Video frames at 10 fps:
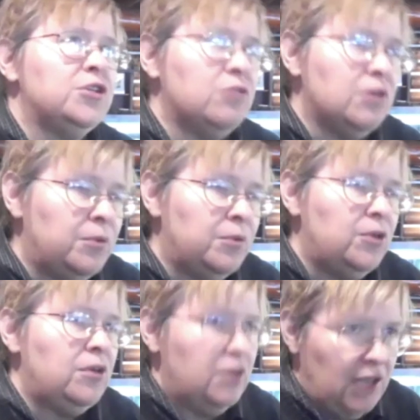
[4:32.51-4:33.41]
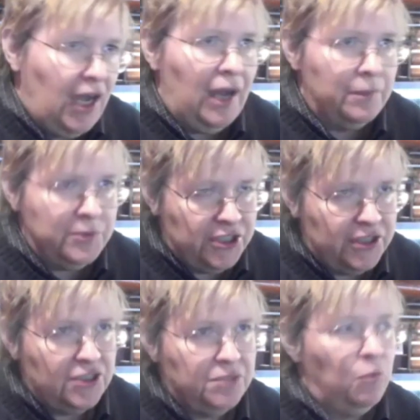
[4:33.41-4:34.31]
durable
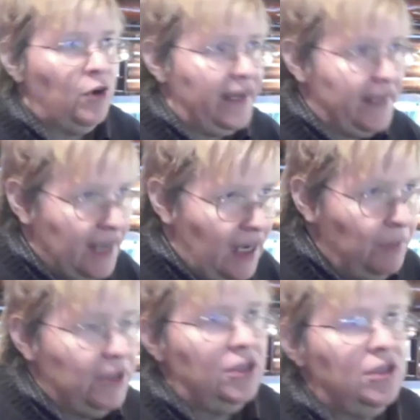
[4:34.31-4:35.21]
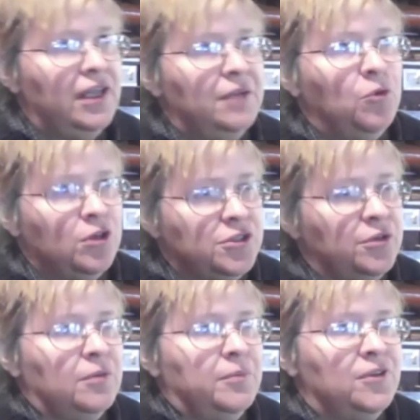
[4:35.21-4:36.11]
options, more economical and more
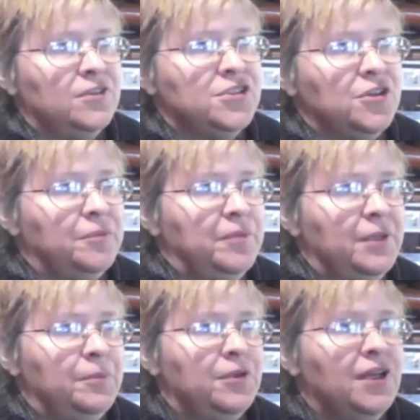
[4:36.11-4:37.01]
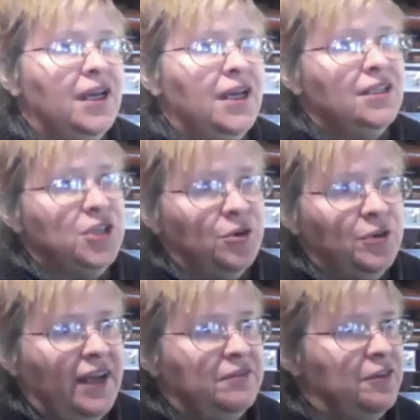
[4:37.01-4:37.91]
durable, so that people don't
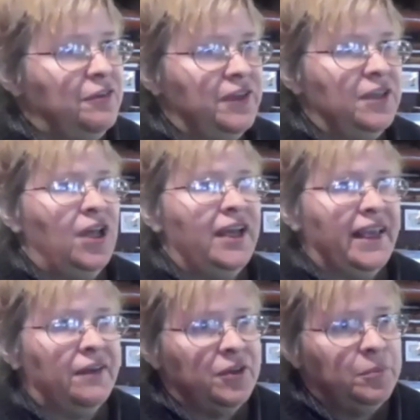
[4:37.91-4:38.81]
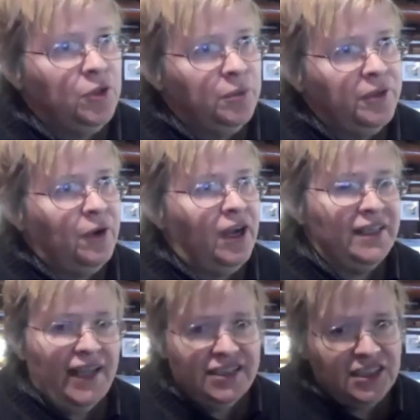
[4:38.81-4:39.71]
have to feel like every bloomy rind
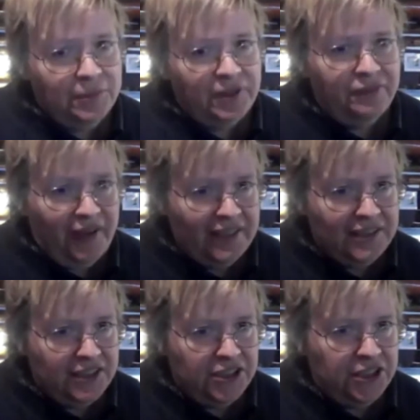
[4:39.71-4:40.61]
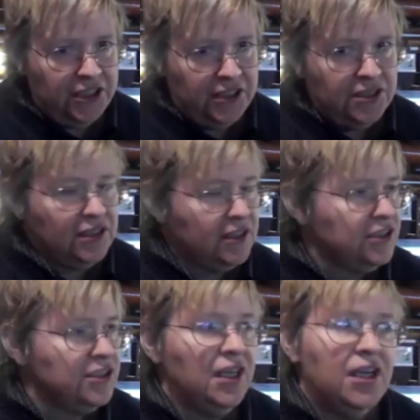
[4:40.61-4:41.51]
has to be a fancy cheese,
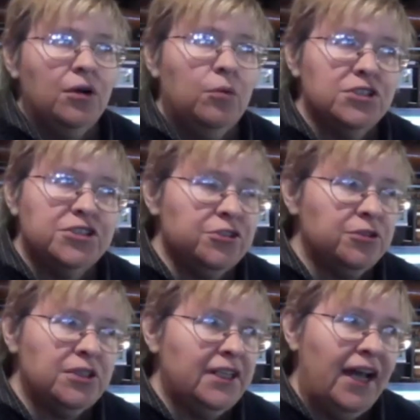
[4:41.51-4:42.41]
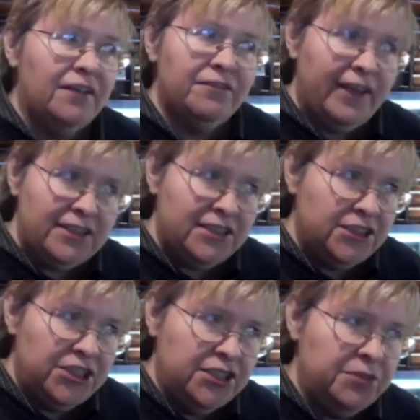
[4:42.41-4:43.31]
because we're certainly not fancy
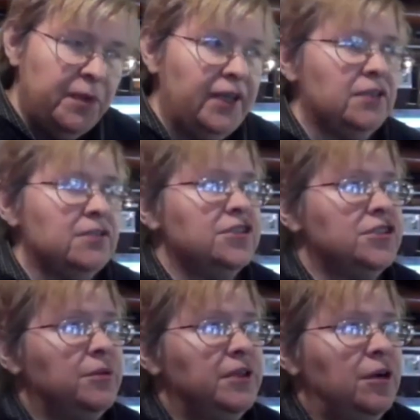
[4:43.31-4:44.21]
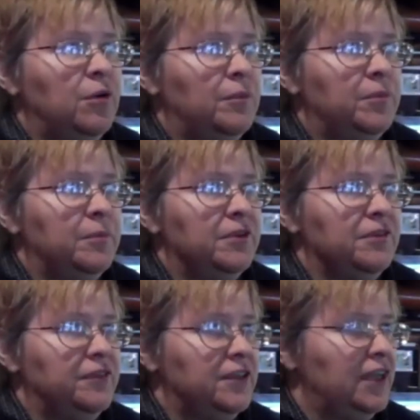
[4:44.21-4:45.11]
cheesemakers, so we don't want people to feel